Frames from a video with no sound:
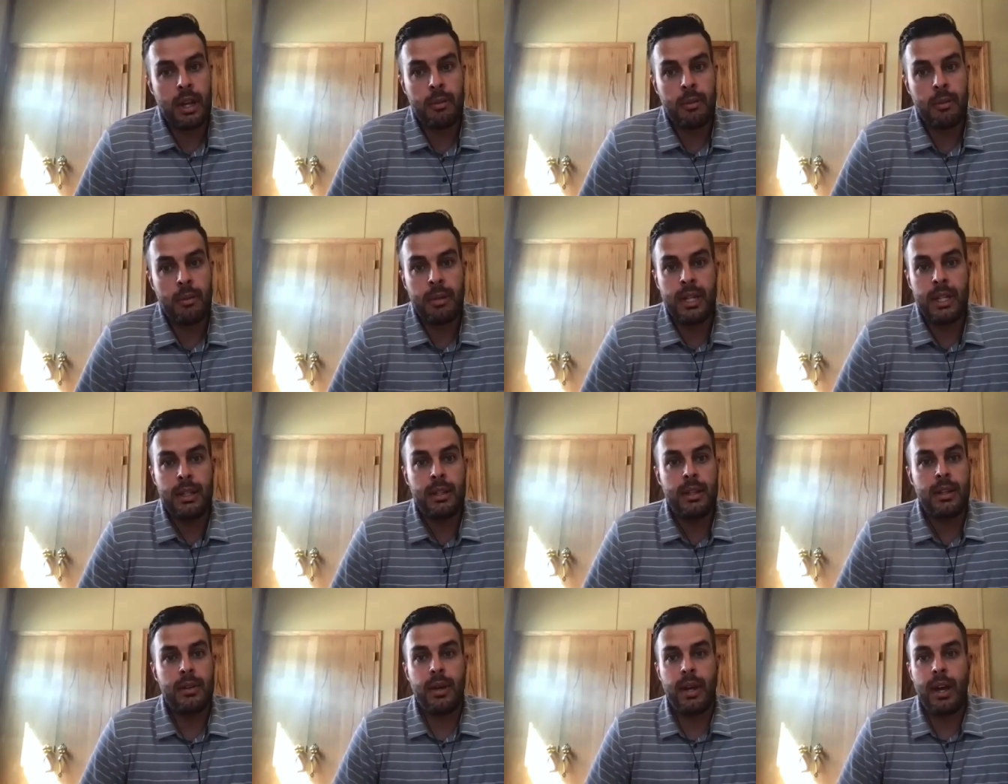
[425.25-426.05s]
I mean,
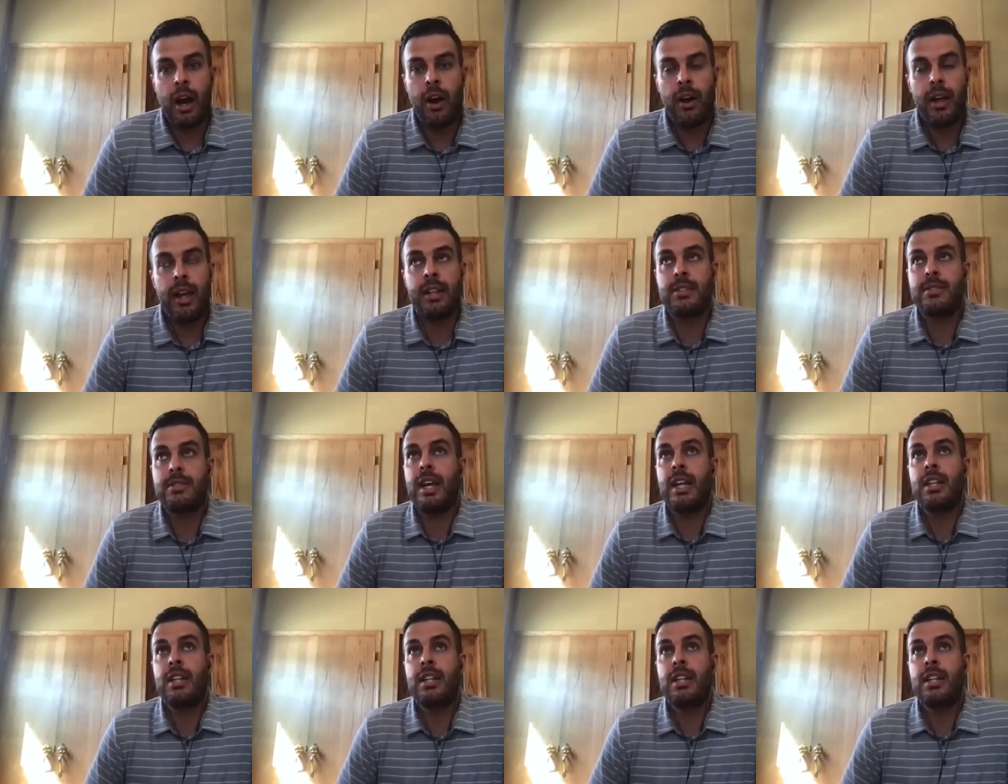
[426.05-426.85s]
uh, it's
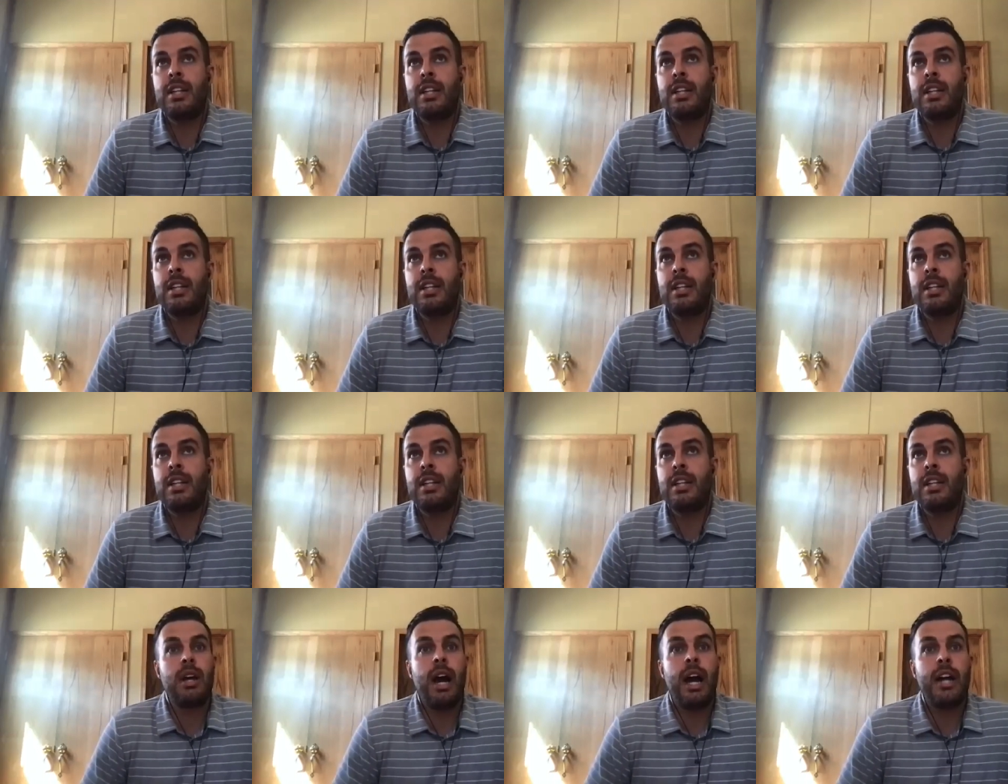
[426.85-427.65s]
it's
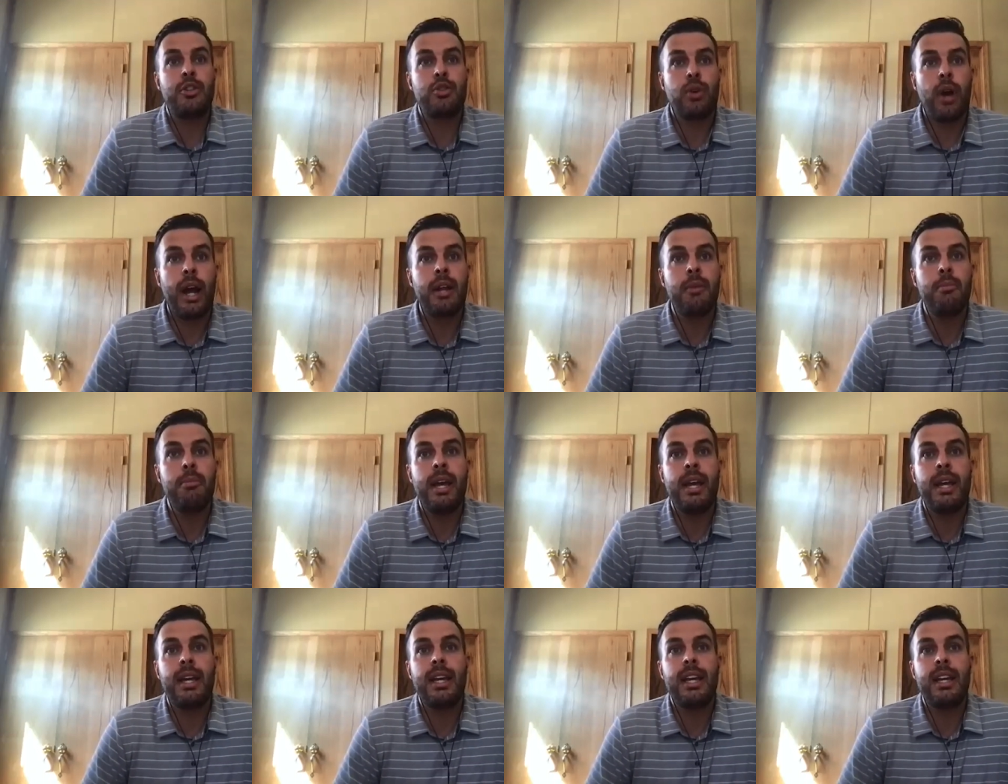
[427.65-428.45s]
because I try to
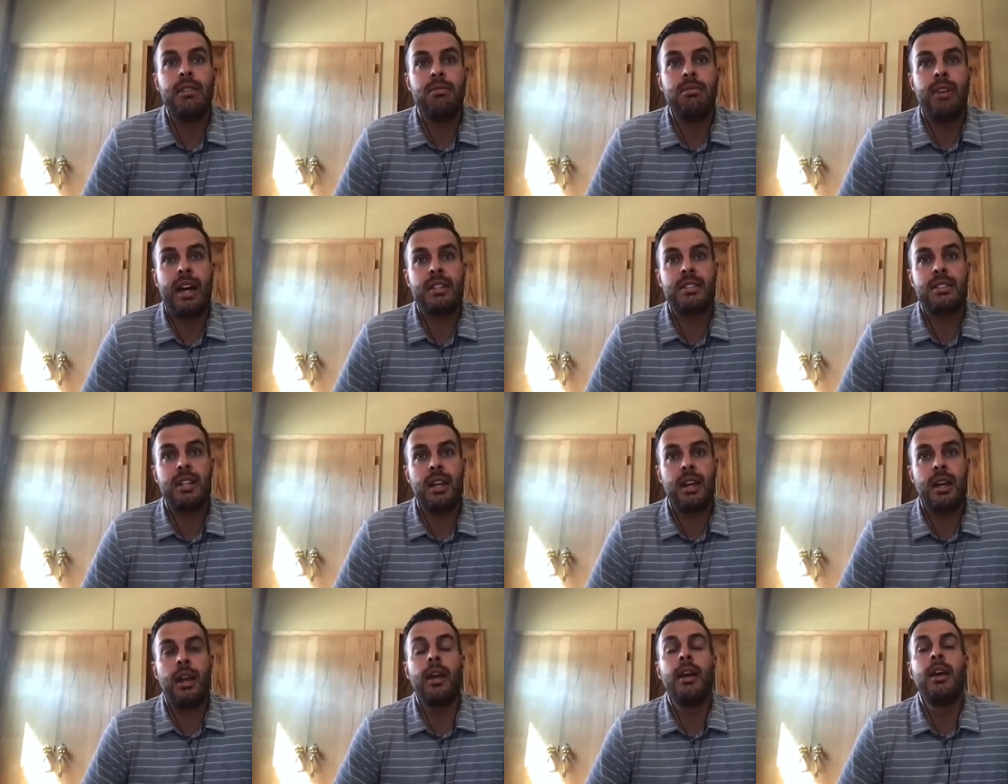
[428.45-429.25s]
make
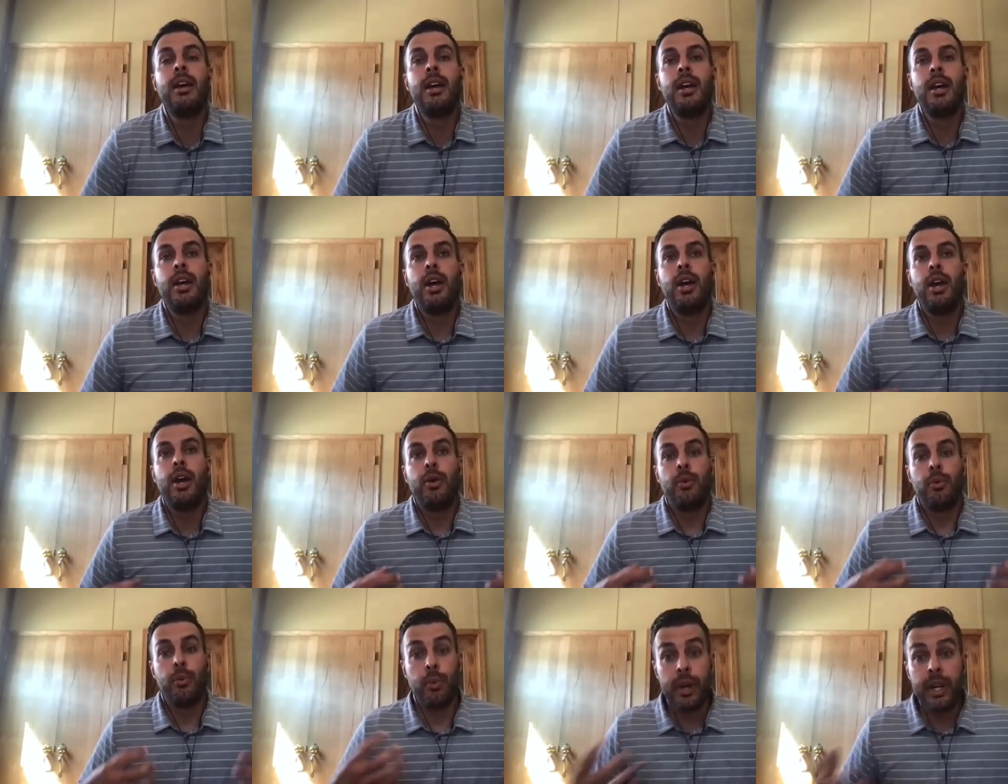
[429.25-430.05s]
investing
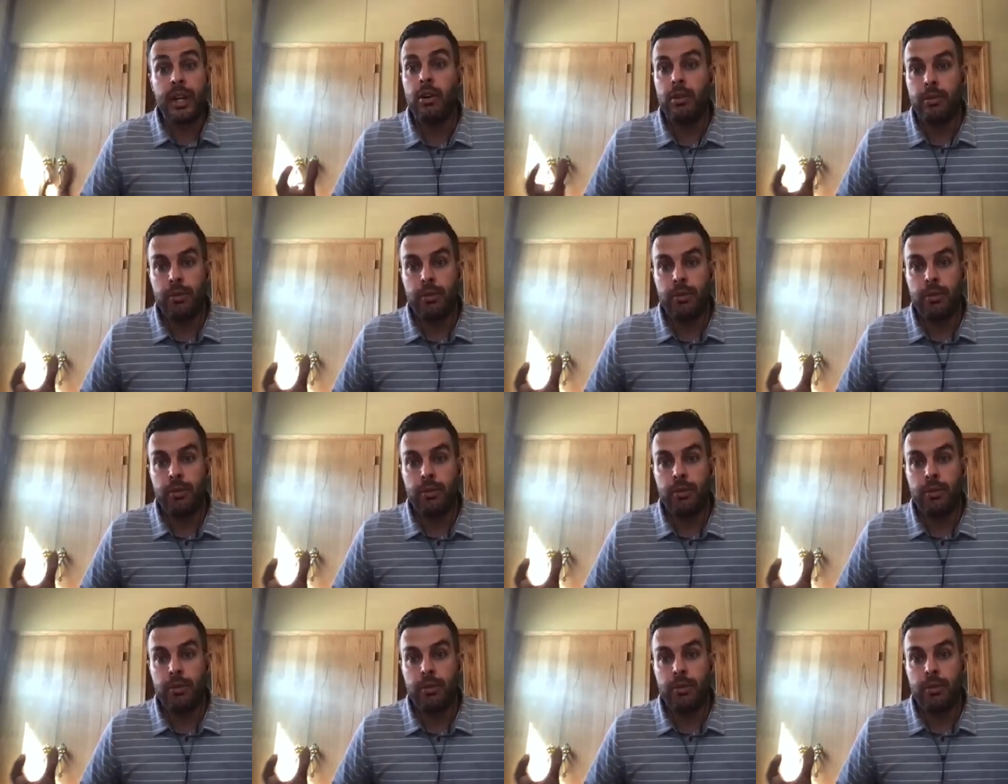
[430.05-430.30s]
real.